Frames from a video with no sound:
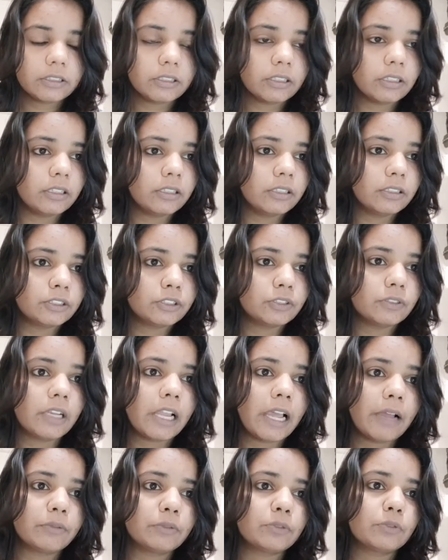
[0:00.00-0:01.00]
you
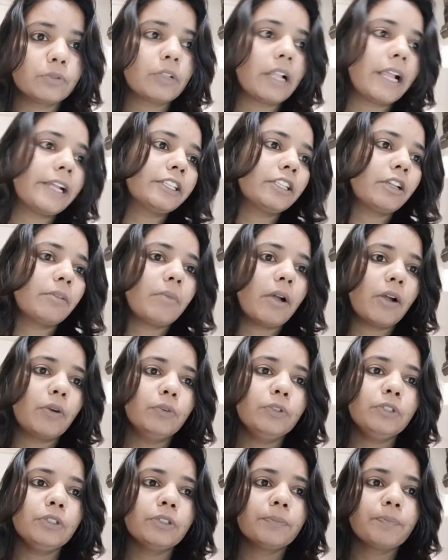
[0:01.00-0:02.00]
will have to write
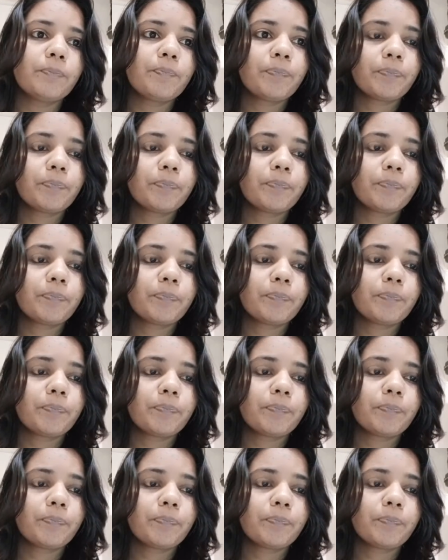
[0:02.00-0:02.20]
about